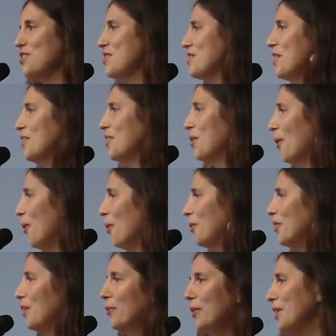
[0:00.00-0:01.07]
just on their
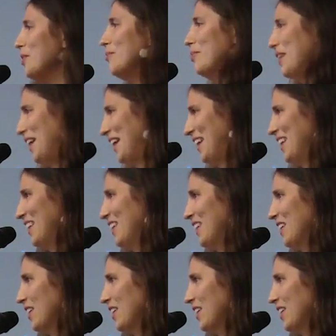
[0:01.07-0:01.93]
own, there wouldn't be.